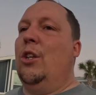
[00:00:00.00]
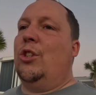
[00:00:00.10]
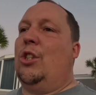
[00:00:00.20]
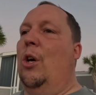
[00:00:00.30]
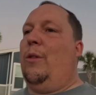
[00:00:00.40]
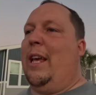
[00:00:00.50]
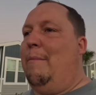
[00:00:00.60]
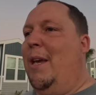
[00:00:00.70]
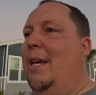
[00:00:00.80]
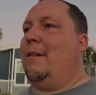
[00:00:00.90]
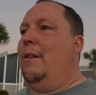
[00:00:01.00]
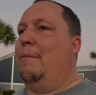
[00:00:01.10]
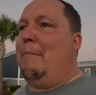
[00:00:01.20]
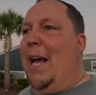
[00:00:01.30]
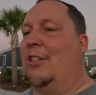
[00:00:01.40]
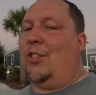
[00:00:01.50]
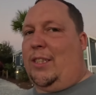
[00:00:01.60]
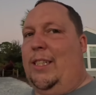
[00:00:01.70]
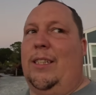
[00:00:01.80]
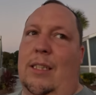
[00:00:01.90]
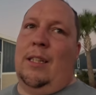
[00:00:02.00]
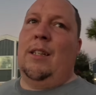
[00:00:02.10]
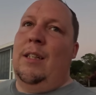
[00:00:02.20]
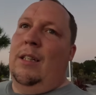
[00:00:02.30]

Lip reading: So they make mattresses